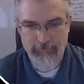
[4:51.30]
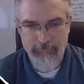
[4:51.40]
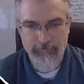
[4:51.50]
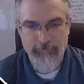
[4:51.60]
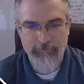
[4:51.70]

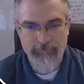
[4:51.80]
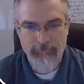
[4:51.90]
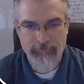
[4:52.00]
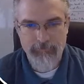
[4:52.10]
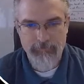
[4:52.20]

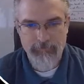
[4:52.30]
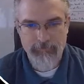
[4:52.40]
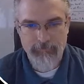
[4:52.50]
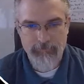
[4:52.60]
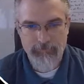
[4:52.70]

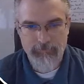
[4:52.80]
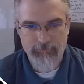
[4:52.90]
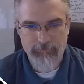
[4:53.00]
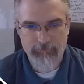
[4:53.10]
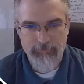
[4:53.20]

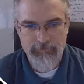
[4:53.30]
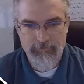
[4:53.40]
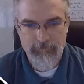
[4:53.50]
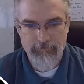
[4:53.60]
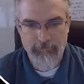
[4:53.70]

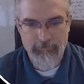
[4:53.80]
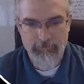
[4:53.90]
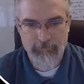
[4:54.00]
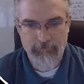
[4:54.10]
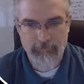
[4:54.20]

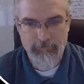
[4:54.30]
(silence)